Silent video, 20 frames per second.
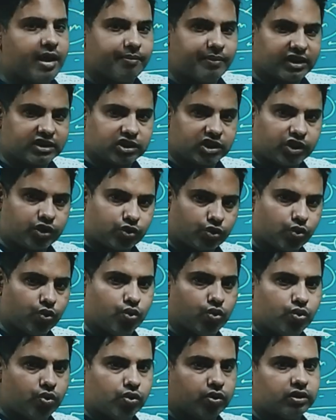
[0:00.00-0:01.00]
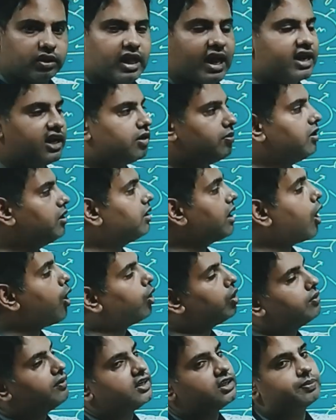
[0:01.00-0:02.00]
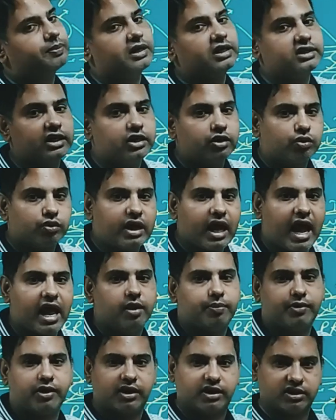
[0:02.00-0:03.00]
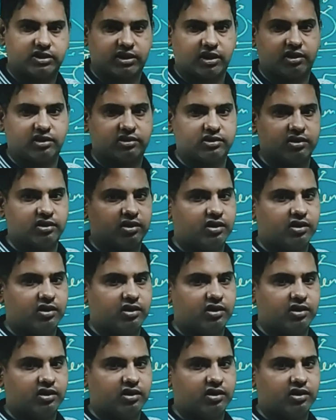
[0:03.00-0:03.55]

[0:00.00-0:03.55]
MHC2, then it will always present to the helper T cells.